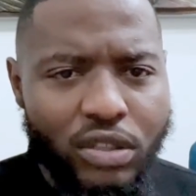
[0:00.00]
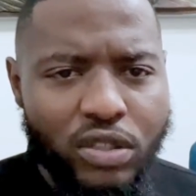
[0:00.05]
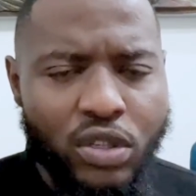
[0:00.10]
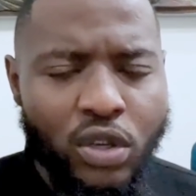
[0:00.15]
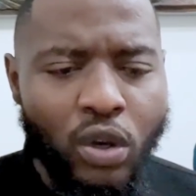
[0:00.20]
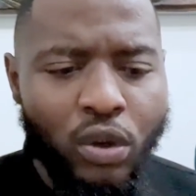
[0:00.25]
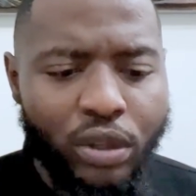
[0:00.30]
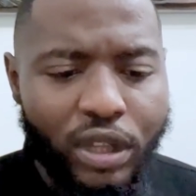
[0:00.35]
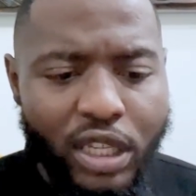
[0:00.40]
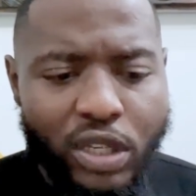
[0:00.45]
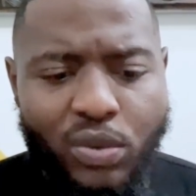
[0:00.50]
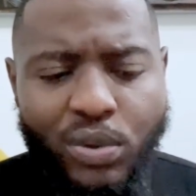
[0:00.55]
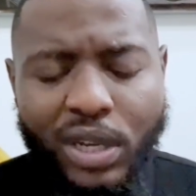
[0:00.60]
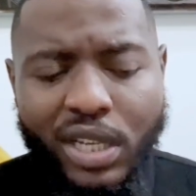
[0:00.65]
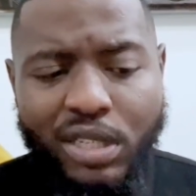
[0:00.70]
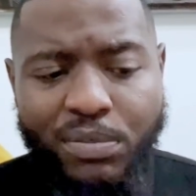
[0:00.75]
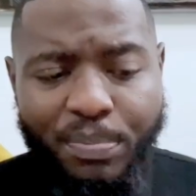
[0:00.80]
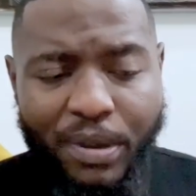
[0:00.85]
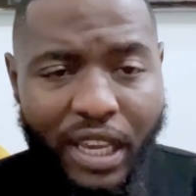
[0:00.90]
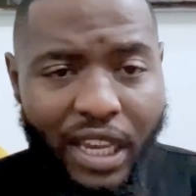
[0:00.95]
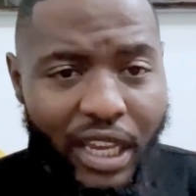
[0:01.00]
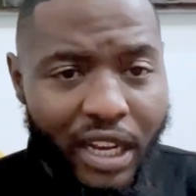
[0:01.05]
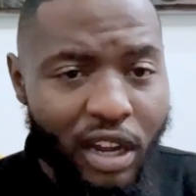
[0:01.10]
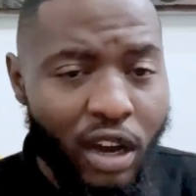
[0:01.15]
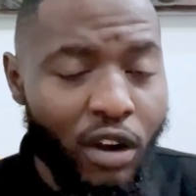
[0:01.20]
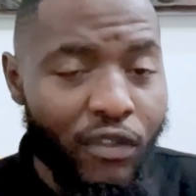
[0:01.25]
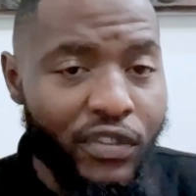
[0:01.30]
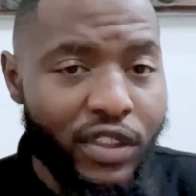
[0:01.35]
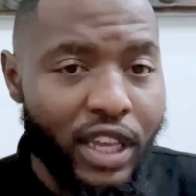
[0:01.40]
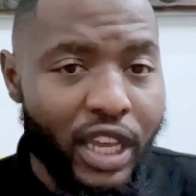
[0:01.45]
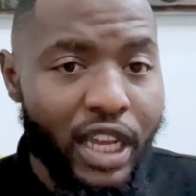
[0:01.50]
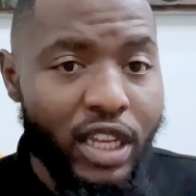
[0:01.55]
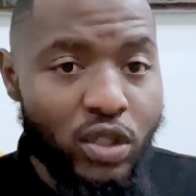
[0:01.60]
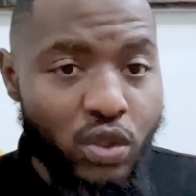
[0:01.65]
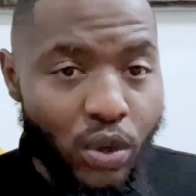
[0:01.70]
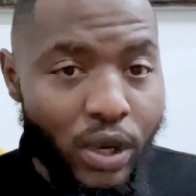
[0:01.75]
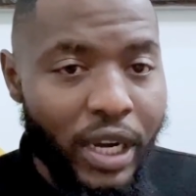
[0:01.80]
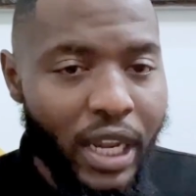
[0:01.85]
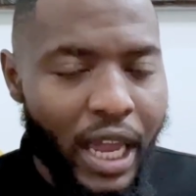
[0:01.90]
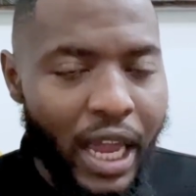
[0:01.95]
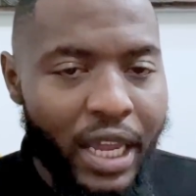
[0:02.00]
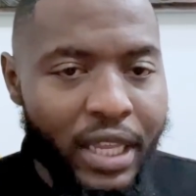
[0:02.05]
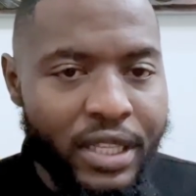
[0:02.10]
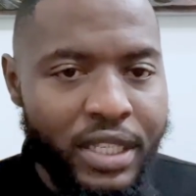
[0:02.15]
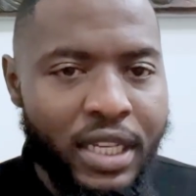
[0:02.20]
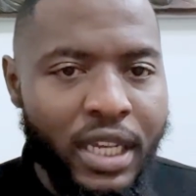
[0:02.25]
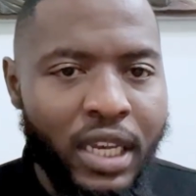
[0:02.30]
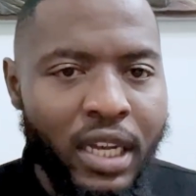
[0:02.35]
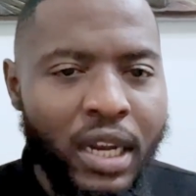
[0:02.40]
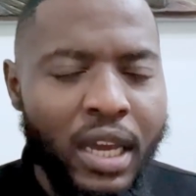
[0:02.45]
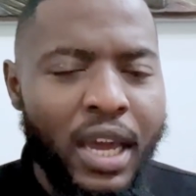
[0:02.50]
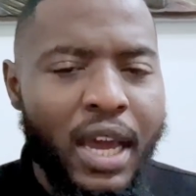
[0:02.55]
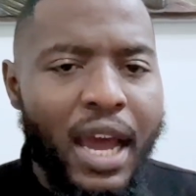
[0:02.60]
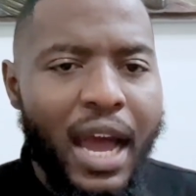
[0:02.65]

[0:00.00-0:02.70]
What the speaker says: So this was beginning of the year in 2018.